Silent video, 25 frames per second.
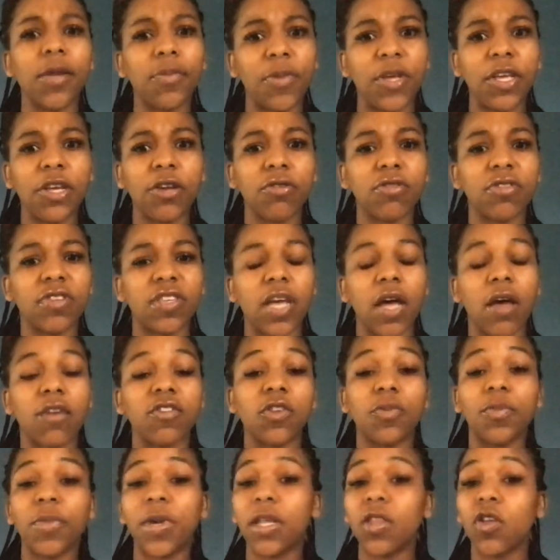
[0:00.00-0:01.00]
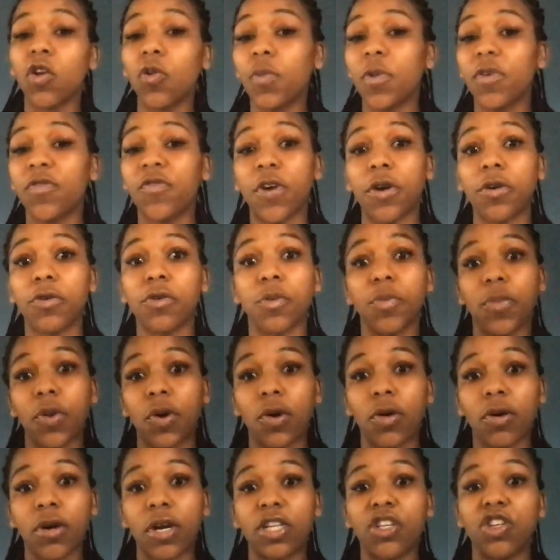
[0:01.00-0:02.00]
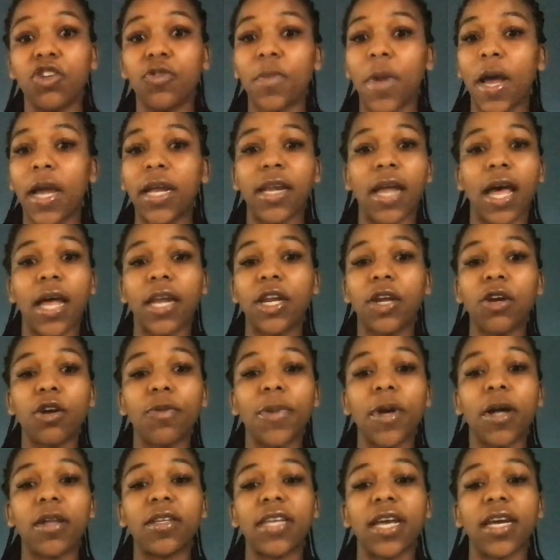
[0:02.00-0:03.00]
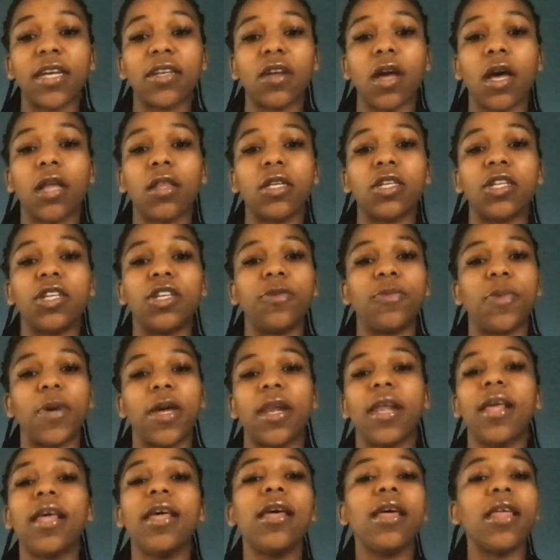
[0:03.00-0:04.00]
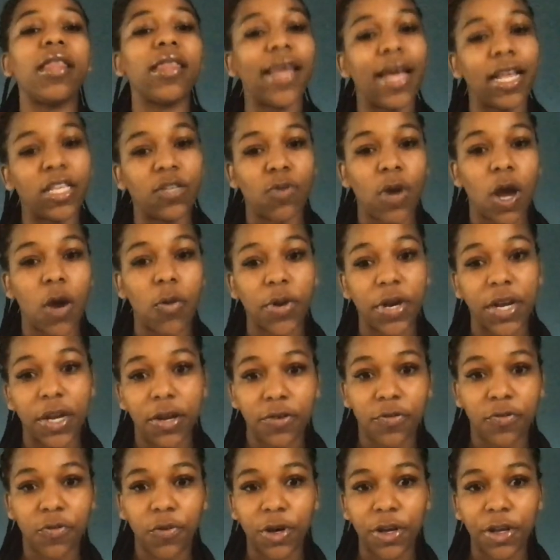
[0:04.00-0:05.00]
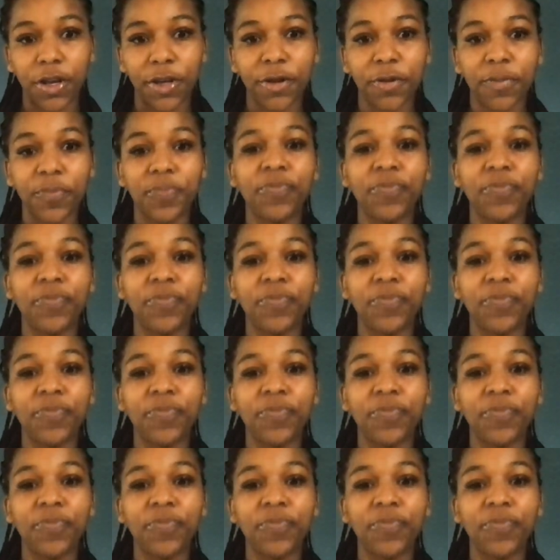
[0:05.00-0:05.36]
of be yourselves and be a little bit vulnerable because you might not know about technology, but that's why we're here for you.